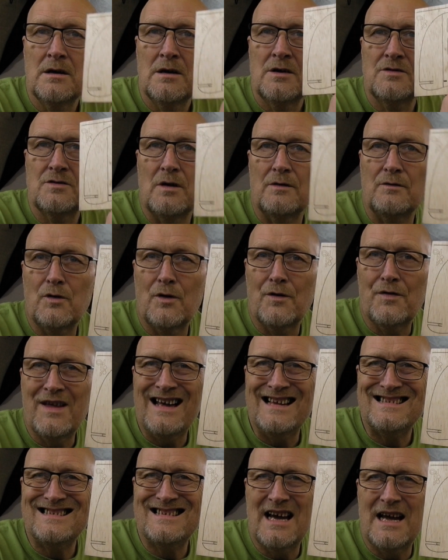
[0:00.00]
So I've got
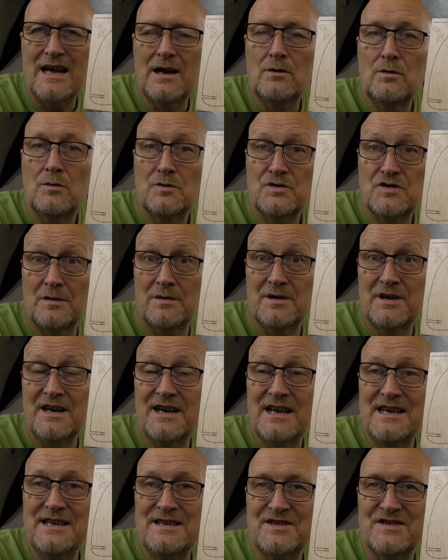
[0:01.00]
that tail, which I'm going to
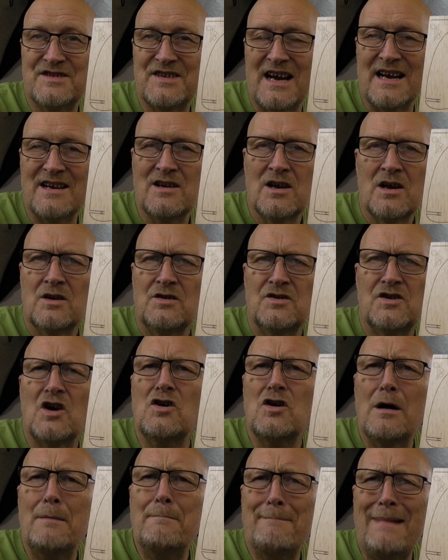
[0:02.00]
need to sand. Don't
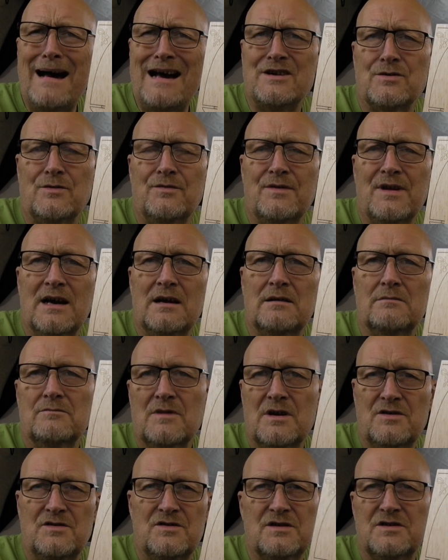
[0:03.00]
go mad on that.
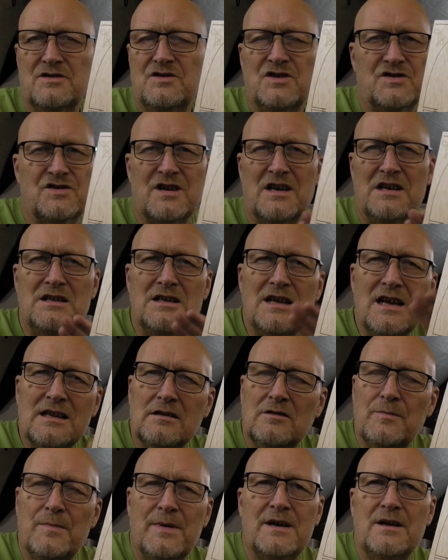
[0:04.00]
It's just a little
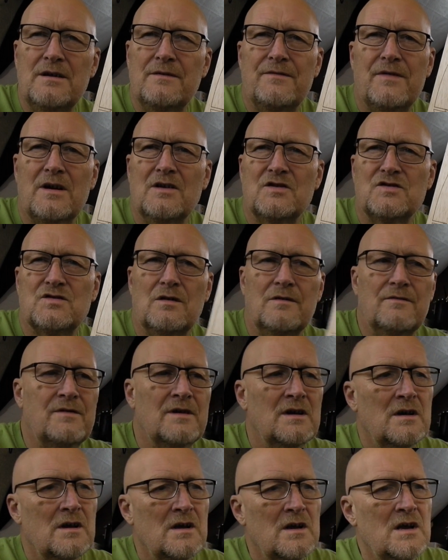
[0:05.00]
bit of sort of,
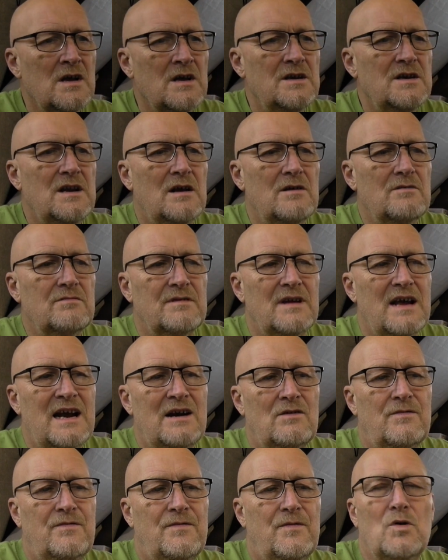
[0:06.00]
you know,
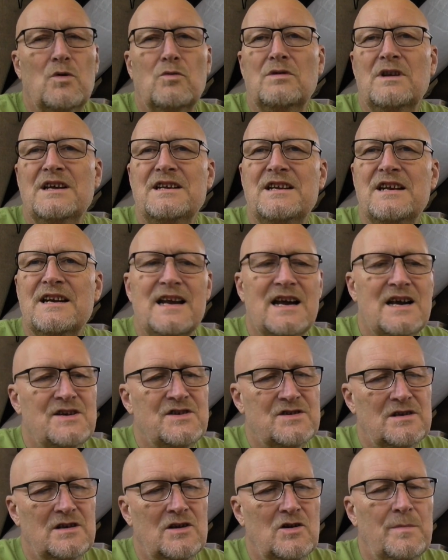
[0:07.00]
aerofoil leading
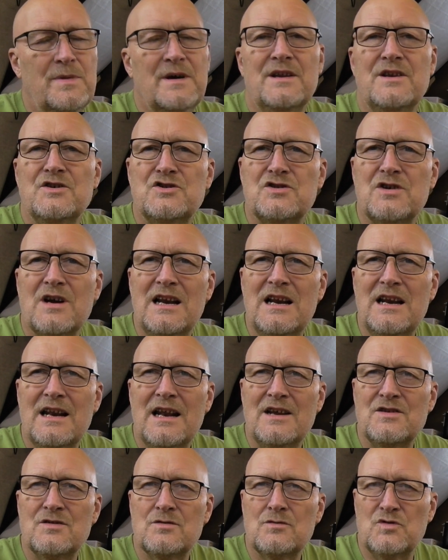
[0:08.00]
edge, a little bit of the trailing
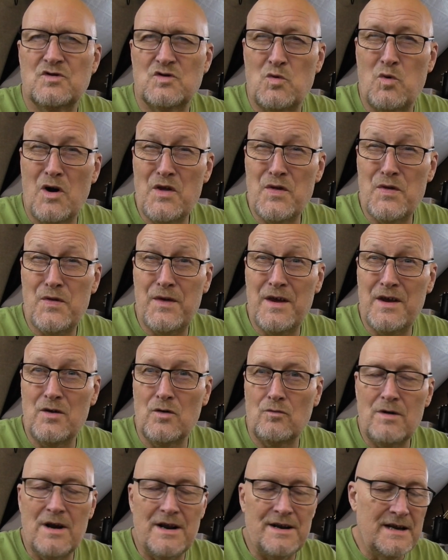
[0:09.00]
edge, which is quite thin
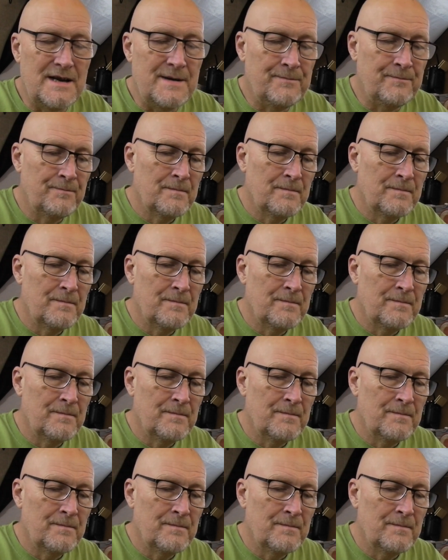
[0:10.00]
already.